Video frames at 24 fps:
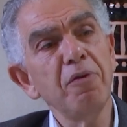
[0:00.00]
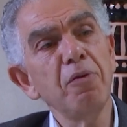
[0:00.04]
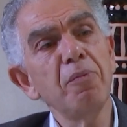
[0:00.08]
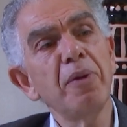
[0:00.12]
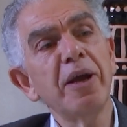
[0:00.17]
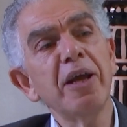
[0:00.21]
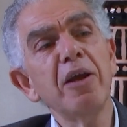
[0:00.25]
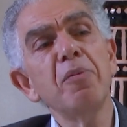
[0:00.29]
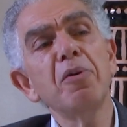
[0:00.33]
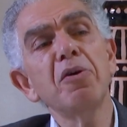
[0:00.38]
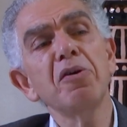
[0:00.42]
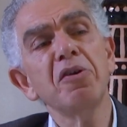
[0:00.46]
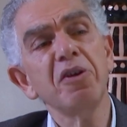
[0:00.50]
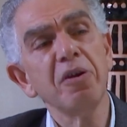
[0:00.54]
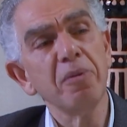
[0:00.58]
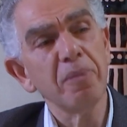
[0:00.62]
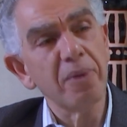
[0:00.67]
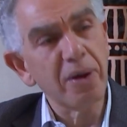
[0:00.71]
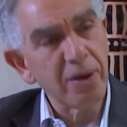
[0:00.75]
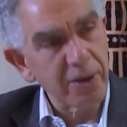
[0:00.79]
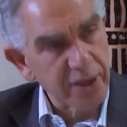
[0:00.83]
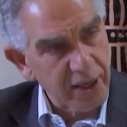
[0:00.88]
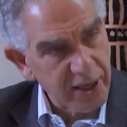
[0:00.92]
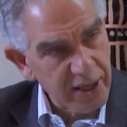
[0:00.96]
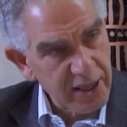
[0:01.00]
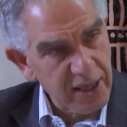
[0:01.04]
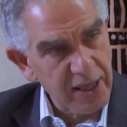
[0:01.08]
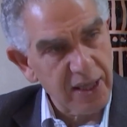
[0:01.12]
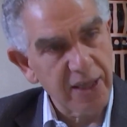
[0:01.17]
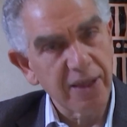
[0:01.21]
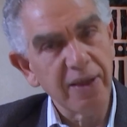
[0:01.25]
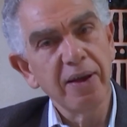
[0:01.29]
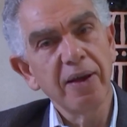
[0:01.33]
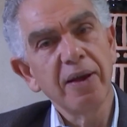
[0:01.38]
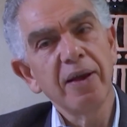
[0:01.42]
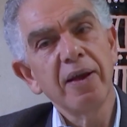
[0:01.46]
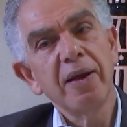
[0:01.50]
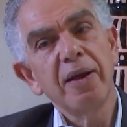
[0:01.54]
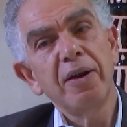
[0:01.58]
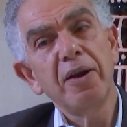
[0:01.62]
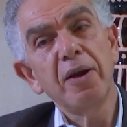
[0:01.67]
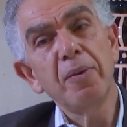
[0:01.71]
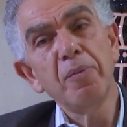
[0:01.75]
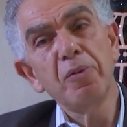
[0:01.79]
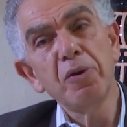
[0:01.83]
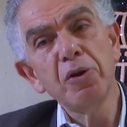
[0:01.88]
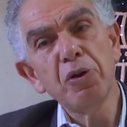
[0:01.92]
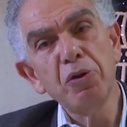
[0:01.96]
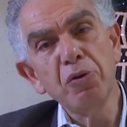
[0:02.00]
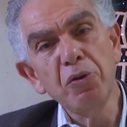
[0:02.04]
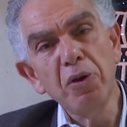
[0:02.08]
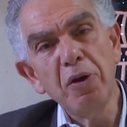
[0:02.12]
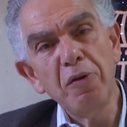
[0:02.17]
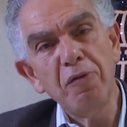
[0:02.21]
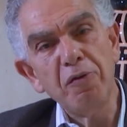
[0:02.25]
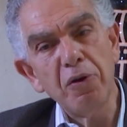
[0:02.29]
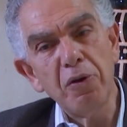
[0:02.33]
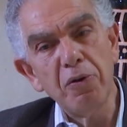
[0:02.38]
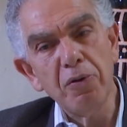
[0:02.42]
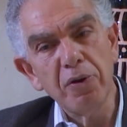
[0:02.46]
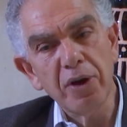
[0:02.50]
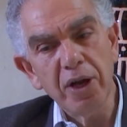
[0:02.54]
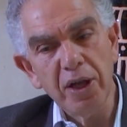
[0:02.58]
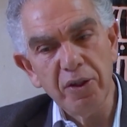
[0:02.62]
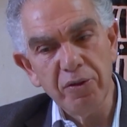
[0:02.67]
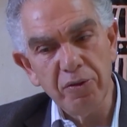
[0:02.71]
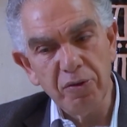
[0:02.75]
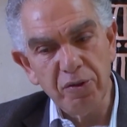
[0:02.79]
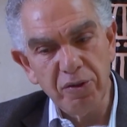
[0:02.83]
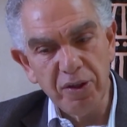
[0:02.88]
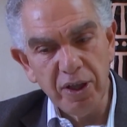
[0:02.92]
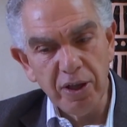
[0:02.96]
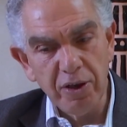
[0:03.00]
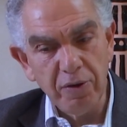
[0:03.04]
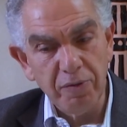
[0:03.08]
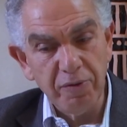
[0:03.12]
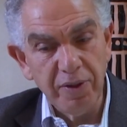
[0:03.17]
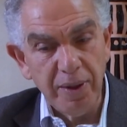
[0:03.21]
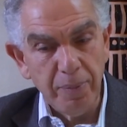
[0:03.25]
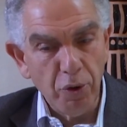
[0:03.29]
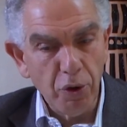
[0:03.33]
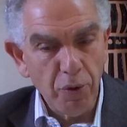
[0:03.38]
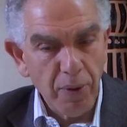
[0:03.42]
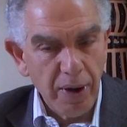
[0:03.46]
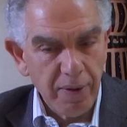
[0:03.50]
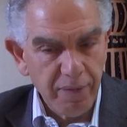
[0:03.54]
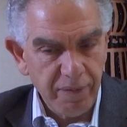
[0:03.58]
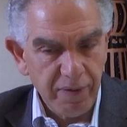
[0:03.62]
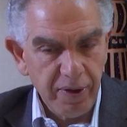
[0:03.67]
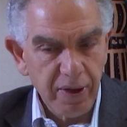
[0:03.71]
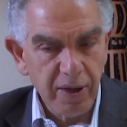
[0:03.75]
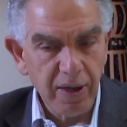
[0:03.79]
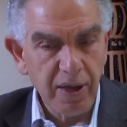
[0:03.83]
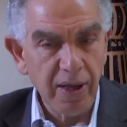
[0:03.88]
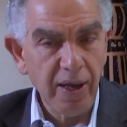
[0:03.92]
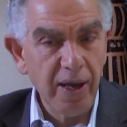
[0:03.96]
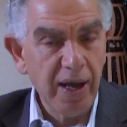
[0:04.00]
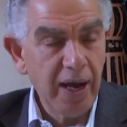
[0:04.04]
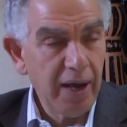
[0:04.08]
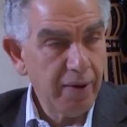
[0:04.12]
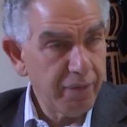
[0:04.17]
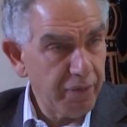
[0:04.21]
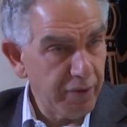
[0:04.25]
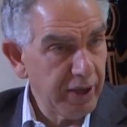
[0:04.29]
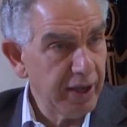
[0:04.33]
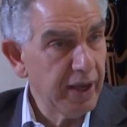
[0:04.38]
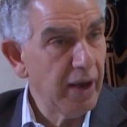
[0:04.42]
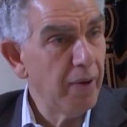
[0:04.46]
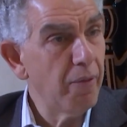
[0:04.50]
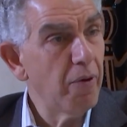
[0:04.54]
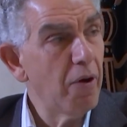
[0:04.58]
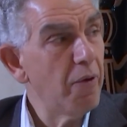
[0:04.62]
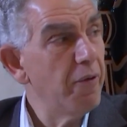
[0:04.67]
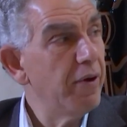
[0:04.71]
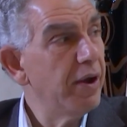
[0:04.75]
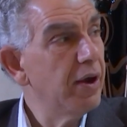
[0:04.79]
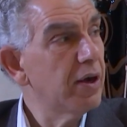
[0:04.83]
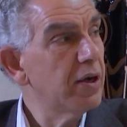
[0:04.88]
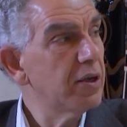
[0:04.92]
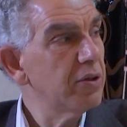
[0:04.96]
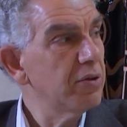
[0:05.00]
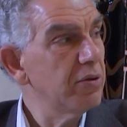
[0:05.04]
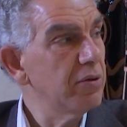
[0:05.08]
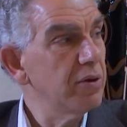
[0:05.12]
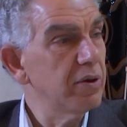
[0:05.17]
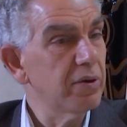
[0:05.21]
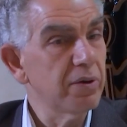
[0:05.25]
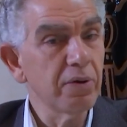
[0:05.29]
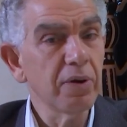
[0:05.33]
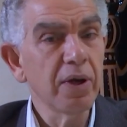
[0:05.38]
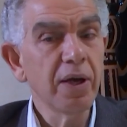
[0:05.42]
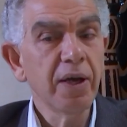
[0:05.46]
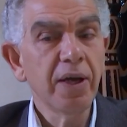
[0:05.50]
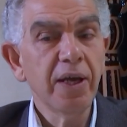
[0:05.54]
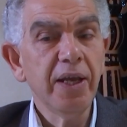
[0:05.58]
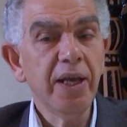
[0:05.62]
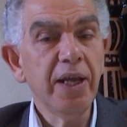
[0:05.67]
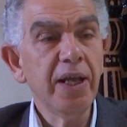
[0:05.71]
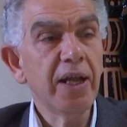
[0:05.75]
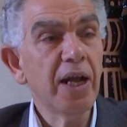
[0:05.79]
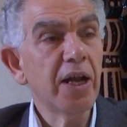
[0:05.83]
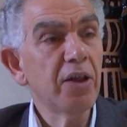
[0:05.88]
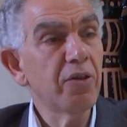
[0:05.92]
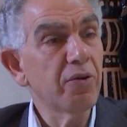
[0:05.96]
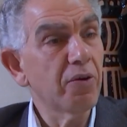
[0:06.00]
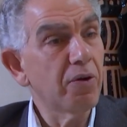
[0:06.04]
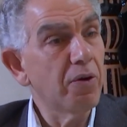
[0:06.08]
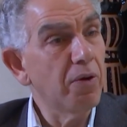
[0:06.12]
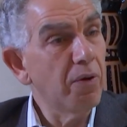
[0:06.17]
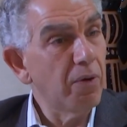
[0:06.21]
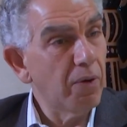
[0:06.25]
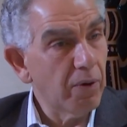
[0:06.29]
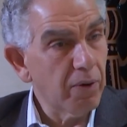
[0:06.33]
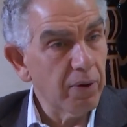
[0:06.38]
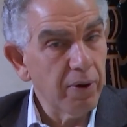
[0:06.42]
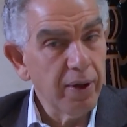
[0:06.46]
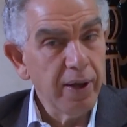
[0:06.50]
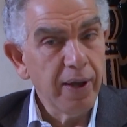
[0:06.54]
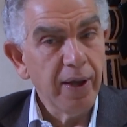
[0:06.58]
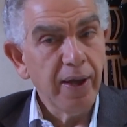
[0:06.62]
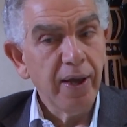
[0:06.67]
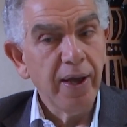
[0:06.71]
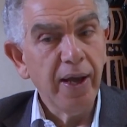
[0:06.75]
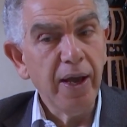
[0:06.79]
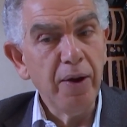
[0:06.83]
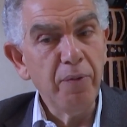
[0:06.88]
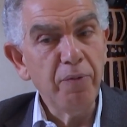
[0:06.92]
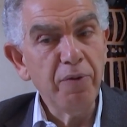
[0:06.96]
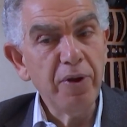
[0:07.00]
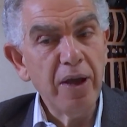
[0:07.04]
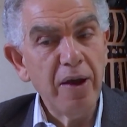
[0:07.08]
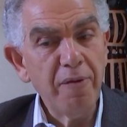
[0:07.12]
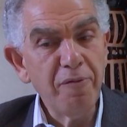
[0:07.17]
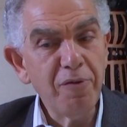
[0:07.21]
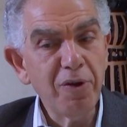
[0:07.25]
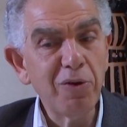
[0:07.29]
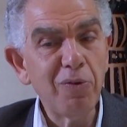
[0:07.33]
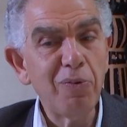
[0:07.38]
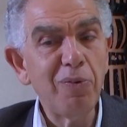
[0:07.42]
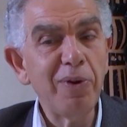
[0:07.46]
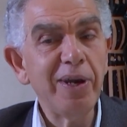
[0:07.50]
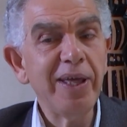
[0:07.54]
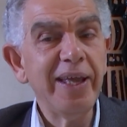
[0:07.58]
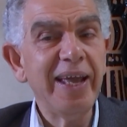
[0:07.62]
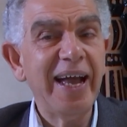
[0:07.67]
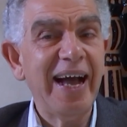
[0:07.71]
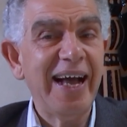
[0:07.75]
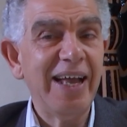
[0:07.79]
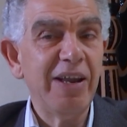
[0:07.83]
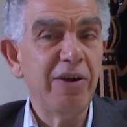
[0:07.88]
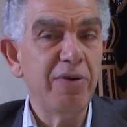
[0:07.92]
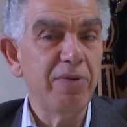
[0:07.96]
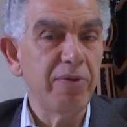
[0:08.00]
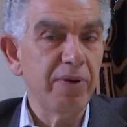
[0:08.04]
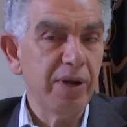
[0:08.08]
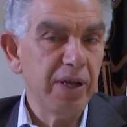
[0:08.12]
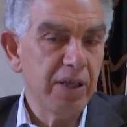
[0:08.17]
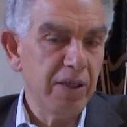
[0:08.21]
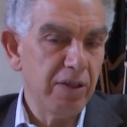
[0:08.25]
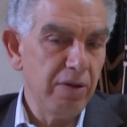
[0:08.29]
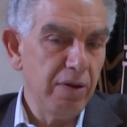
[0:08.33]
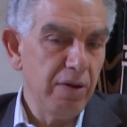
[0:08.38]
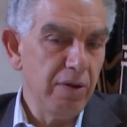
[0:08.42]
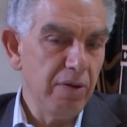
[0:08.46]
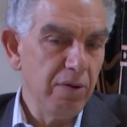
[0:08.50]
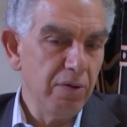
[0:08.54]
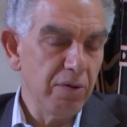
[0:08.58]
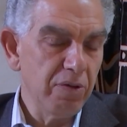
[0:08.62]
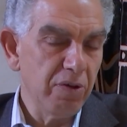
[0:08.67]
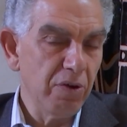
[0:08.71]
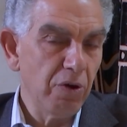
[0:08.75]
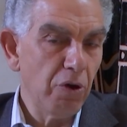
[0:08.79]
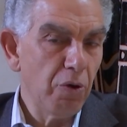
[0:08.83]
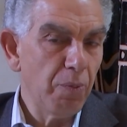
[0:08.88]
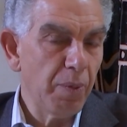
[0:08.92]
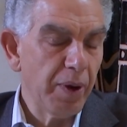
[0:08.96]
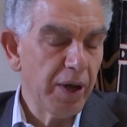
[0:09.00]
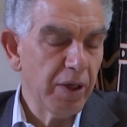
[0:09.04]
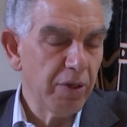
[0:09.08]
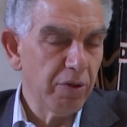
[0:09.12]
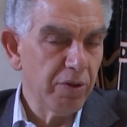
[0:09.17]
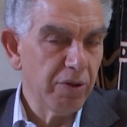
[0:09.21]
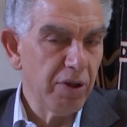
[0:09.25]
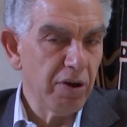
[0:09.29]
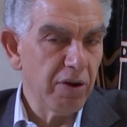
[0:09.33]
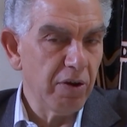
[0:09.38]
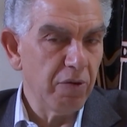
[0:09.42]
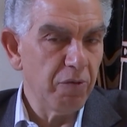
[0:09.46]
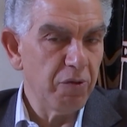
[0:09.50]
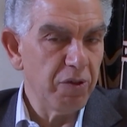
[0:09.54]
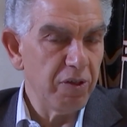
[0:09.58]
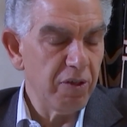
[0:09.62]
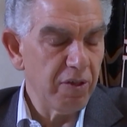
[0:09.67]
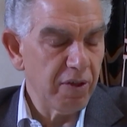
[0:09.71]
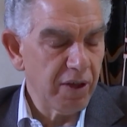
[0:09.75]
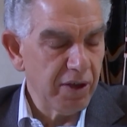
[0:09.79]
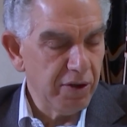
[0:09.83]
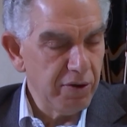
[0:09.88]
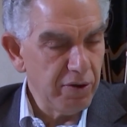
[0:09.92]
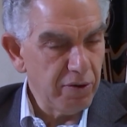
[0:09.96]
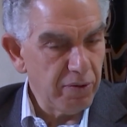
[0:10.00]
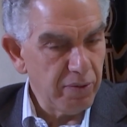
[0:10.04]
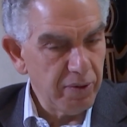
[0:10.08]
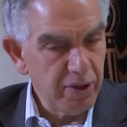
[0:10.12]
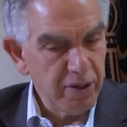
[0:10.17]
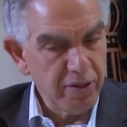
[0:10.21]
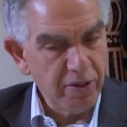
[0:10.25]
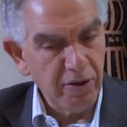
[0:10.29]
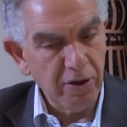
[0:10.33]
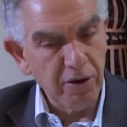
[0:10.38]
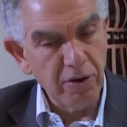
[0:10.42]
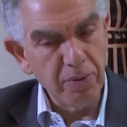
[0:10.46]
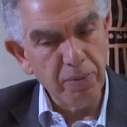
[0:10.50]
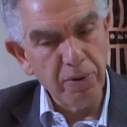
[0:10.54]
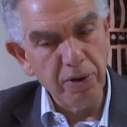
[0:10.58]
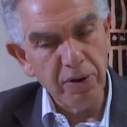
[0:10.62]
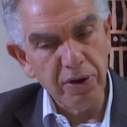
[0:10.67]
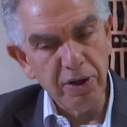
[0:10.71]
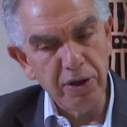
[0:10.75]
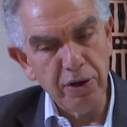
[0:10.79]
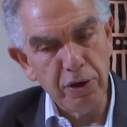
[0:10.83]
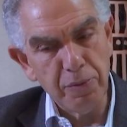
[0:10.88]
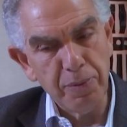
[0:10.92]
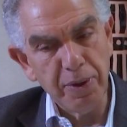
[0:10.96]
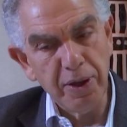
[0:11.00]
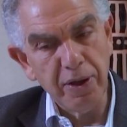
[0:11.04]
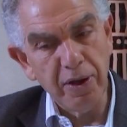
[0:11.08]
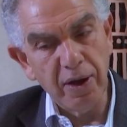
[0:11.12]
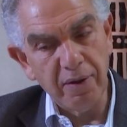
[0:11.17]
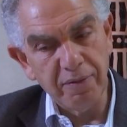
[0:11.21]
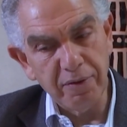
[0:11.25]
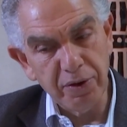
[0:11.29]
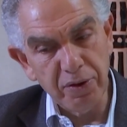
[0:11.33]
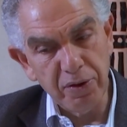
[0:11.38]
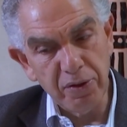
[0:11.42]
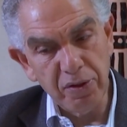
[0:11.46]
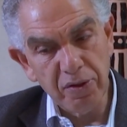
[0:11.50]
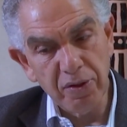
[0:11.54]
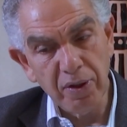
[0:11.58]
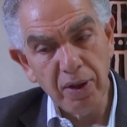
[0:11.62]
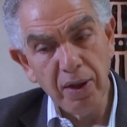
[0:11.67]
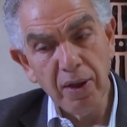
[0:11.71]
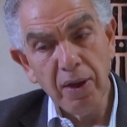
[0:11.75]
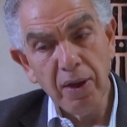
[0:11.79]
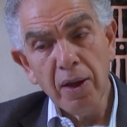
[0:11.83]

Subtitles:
by emerging markets. Number two, if you look at the state of demographic, Africa, where we are today, is as a core. And we have not really addressed, the representation of these countries in global economic governance.